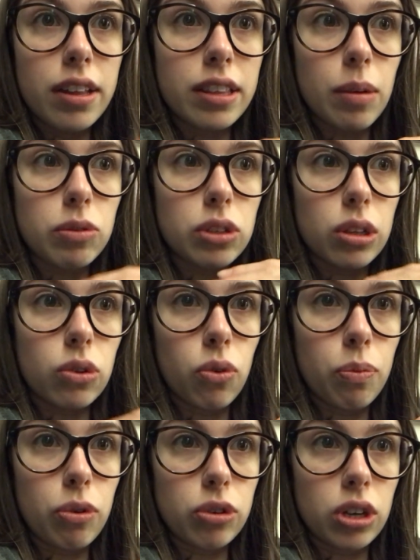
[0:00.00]
There was a
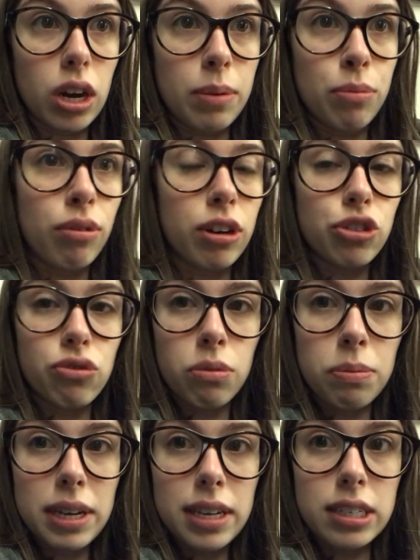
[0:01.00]
lot more time pressure
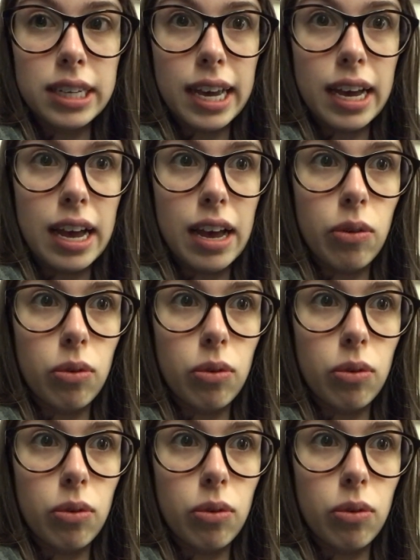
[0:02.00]
on me to get